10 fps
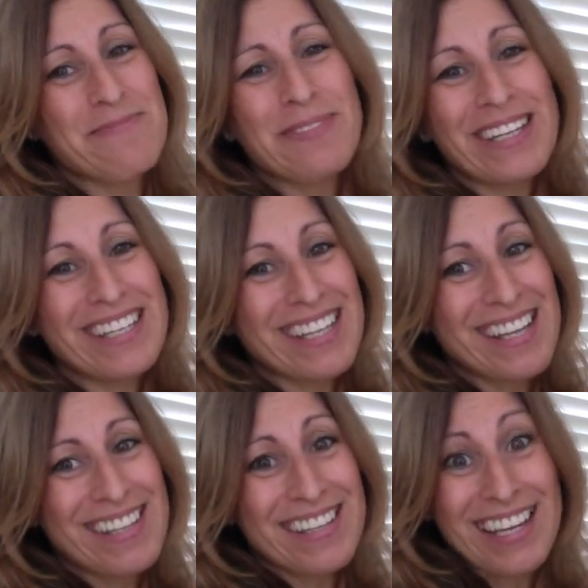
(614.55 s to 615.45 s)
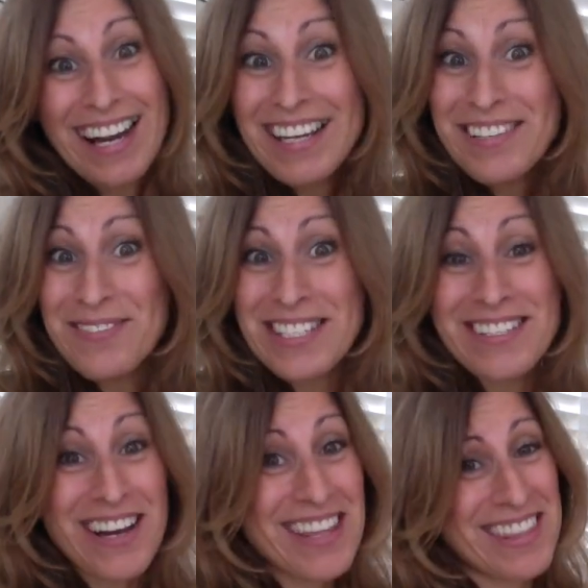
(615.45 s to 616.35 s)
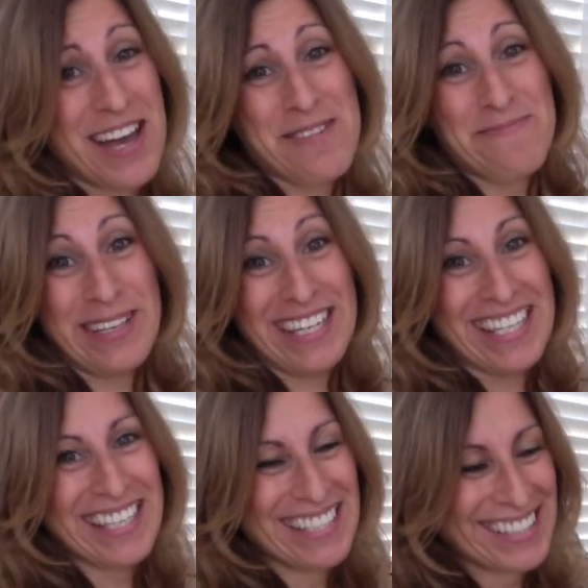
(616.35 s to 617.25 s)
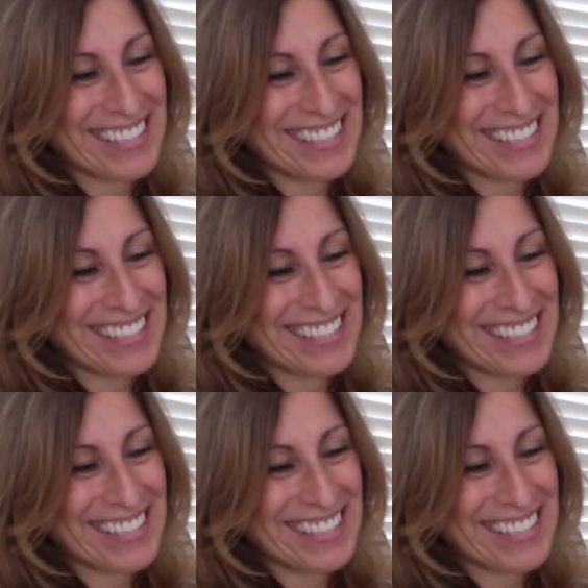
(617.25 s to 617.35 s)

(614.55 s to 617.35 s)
but the item is not that big.